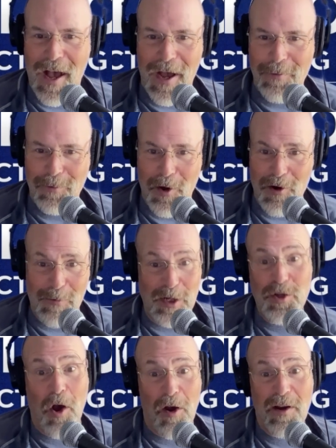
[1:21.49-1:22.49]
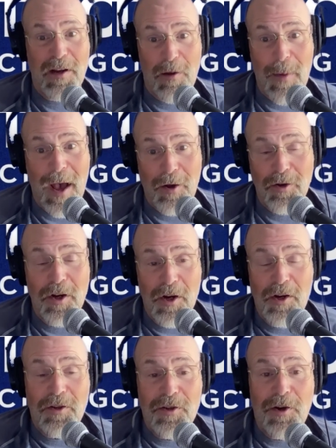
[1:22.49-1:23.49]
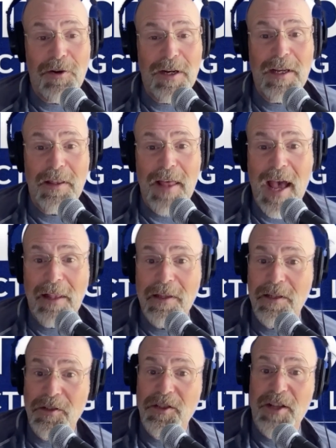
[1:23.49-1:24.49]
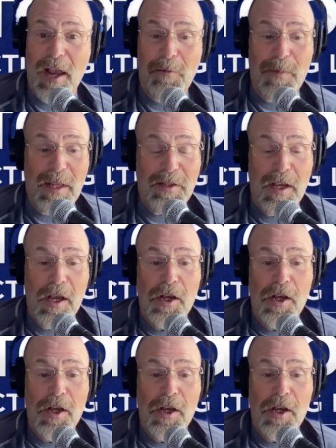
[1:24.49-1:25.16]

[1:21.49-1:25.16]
I'm going to be talking about during that little segment.